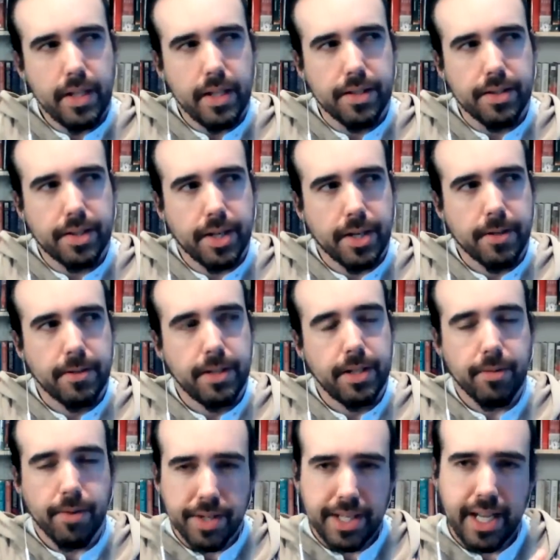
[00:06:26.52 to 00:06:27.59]
So
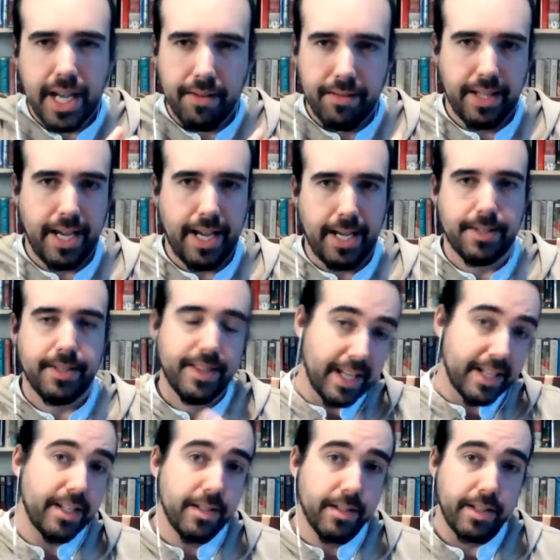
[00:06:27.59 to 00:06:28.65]
you already have that.
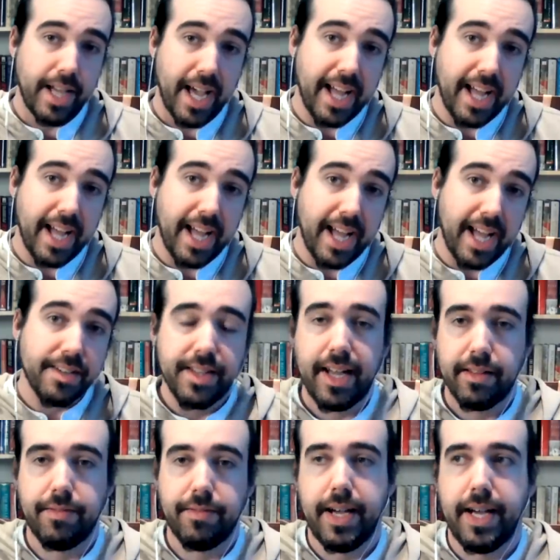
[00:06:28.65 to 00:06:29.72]
Then you add to
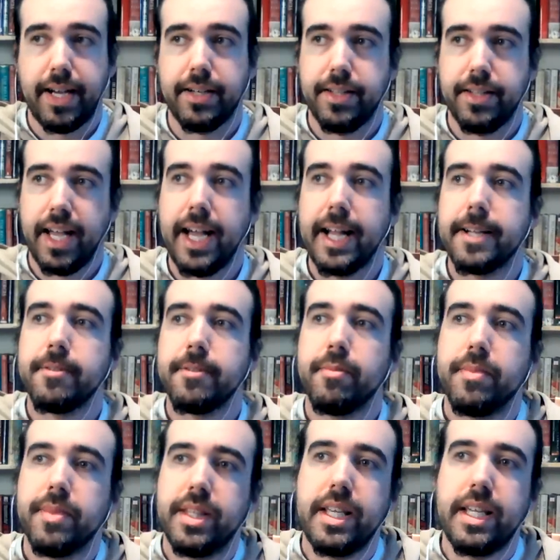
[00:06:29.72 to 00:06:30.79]
that the fact that
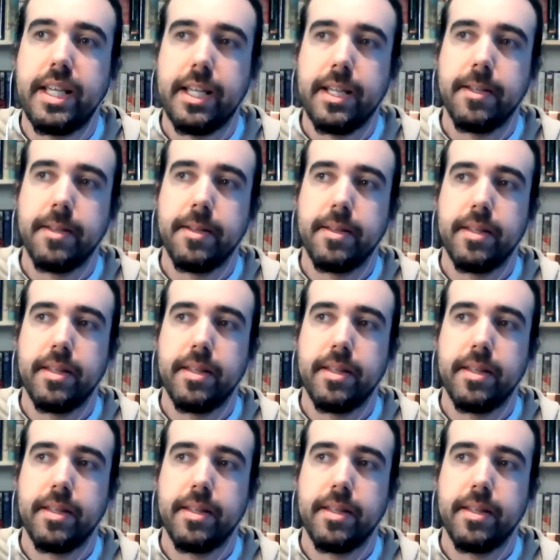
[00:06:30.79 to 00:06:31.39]
the